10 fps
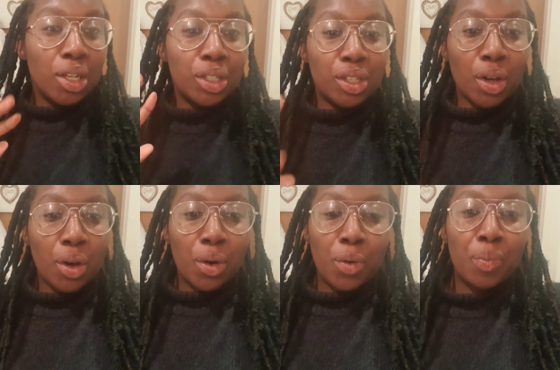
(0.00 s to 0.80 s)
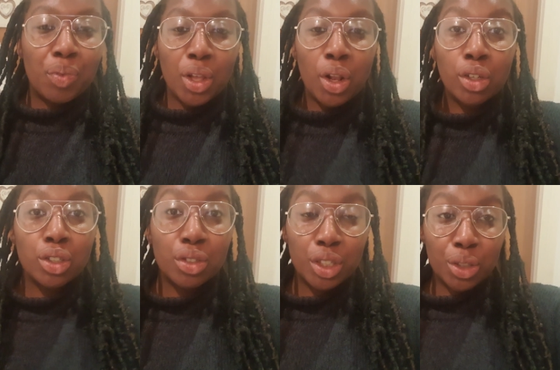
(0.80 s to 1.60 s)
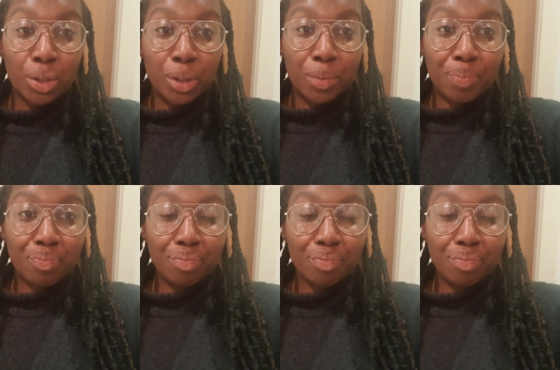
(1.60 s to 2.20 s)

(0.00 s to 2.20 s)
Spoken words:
So long story short,